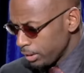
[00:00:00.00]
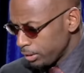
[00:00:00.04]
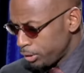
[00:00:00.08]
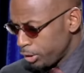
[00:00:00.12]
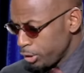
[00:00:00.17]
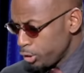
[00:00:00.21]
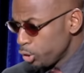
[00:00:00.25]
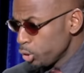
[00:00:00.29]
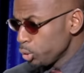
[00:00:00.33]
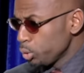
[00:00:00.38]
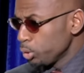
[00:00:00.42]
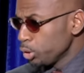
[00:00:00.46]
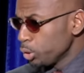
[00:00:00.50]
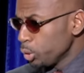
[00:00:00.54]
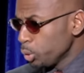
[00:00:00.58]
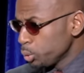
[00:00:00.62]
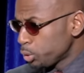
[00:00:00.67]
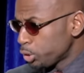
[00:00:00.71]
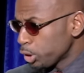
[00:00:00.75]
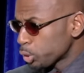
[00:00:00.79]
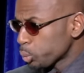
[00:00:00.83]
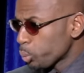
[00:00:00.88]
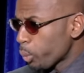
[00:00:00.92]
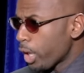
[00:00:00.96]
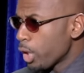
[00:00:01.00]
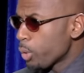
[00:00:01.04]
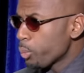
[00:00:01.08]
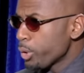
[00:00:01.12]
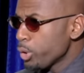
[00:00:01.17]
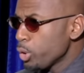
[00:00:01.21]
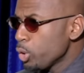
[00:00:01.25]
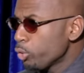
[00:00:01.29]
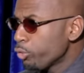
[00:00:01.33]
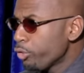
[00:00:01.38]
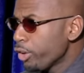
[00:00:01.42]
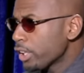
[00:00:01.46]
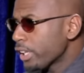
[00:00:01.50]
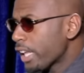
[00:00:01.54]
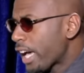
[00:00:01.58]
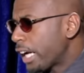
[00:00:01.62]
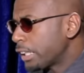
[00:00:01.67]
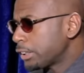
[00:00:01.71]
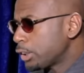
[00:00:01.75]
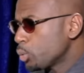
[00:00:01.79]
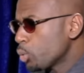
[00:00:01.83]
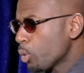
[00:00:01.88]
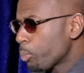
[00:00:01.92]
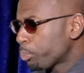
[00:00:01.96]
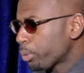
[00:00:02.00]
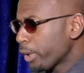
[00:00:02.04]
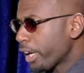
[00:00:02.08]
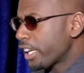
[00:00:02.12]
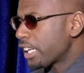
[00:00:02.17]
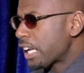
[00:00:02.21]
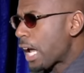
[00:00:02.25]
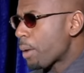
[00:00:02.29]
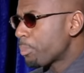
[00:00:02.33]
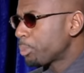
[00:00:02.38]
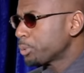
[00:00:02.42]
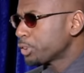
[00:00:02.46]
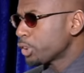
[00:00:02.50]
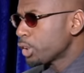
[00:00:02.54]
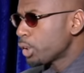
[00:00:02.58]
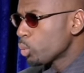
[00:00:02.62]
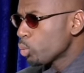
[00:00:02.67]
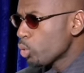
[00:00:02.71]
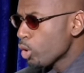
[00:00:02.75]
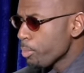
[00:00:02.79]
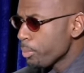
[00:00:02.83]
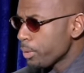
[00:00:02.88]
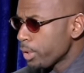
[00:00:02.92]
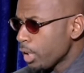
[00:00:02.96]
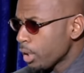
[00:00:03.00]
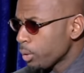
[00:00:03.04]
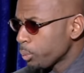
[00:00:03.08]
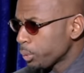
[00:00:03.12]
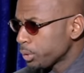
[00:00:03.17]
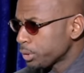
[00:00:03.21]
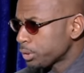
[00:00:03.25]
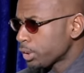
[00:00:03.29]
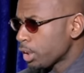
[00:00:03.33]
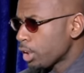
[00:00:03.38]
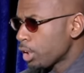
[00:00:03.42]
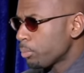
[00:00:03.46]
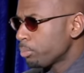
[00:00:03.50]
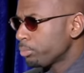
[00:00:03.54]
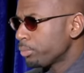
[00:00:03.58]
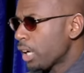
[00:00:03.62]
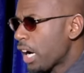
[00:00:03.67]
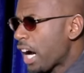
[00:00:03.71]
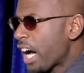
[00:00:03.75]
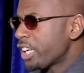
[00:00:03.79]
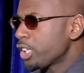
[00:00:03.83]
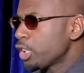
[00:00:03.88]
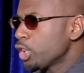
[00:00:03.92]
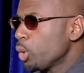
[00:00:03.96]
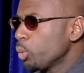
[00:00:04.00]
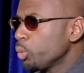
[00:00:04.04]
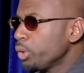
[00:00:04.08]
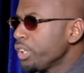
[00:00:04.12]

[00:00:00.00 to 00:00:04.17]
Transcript: Did you lose this weight when you realized you were playing opposite a woman that was um, out of your